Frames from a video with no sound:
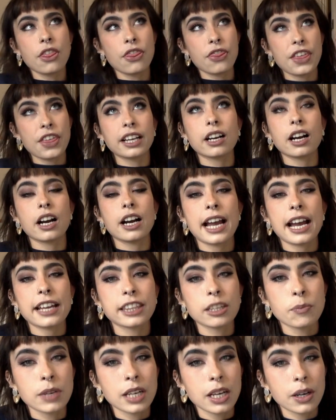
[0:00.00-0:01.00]
think I had
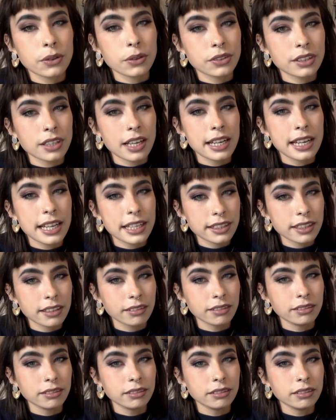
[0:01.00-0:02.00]
them when I was a
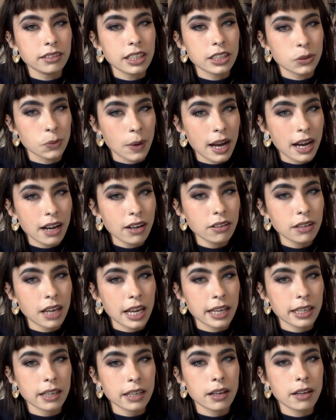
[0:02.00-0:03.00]
little as well,
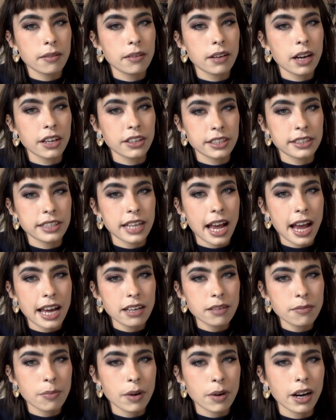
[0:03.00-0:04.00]
like under
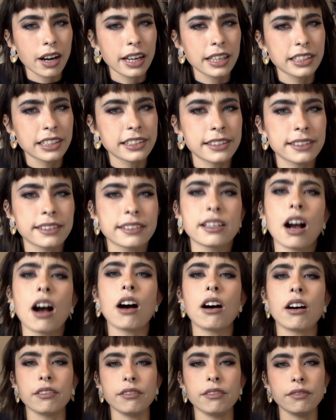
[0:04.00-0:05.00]
10, but I
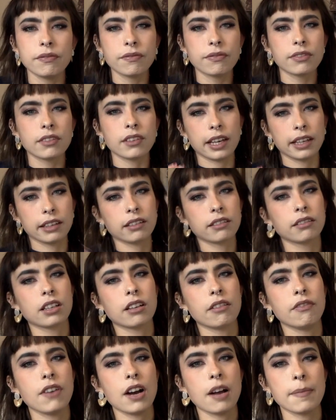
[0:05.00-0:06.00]
can't like
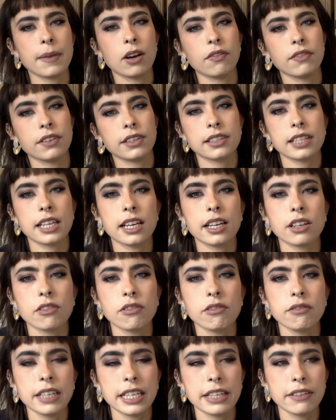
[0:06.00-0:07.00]
confirm that, obviously. I
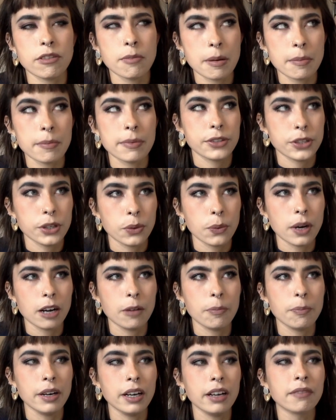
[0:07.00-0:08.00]
don't really remember too
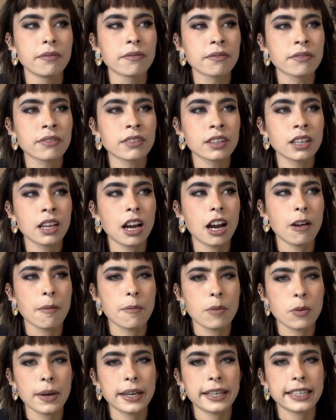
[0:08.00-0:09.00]
well, but I
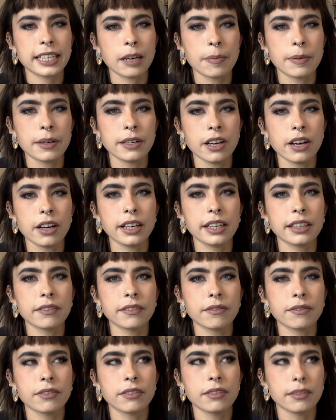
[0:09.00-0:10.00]
remember waking up at night
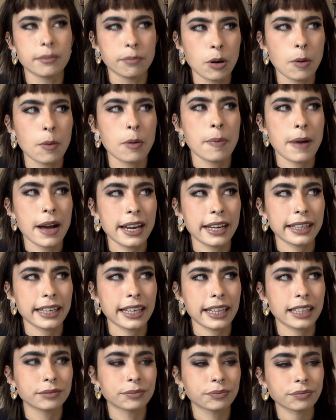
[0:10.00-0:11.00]
proper
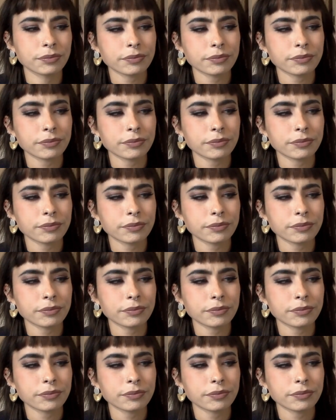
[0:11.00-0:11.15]
panicking.